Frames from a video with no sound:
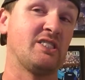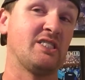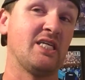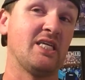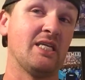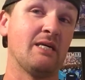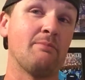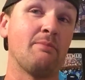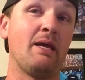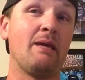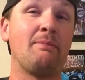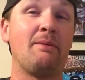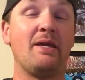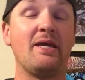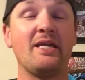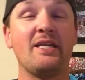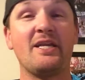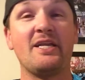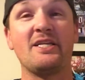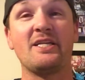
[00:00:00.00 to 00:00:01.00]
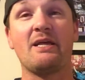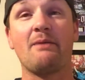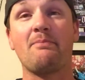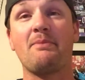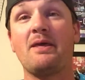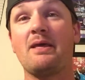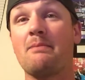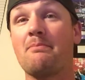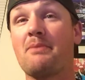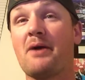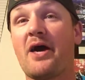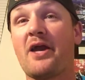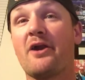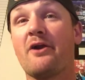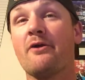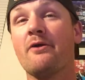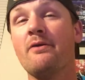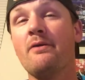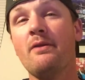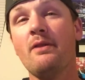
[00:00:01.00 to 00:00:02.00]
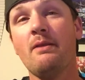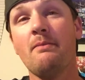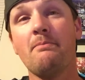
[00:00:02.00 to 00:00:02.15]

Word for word: Cena. Maybe it ended up being better.